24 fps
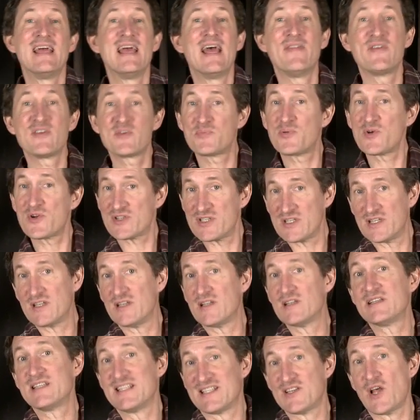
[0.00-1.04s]
and this person
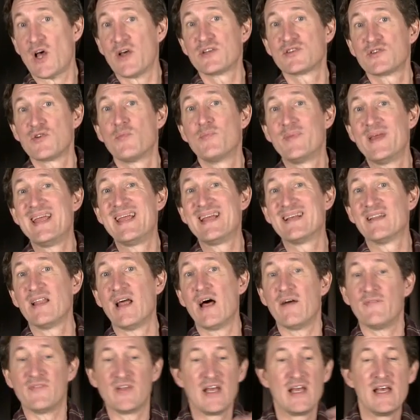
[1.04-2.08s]
is also being
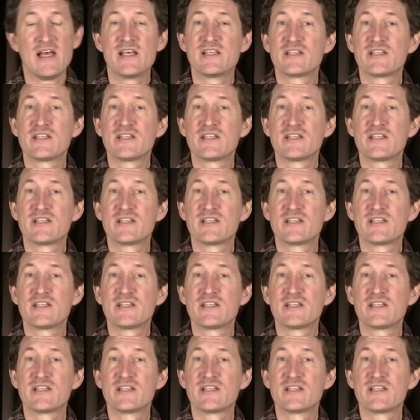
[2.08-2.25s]
loved.